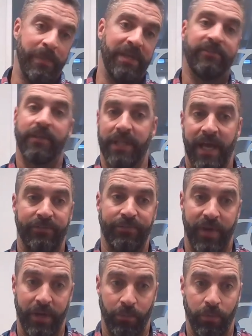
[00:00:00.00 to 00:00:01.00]
meets
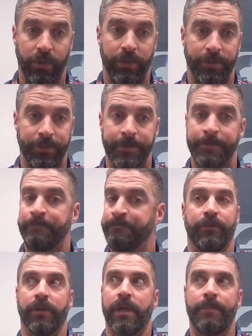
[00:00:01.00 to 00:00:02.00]
classified world,
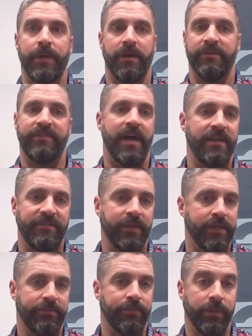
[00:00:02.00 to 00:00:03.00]
for a company our size,
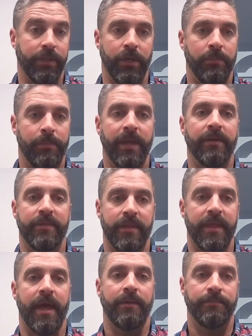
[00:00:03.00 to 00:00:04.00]
it gets really no better
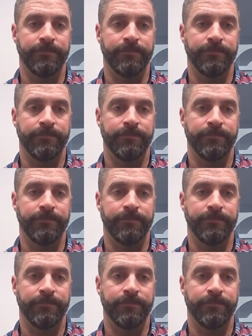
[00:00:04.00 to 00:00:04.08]
than that.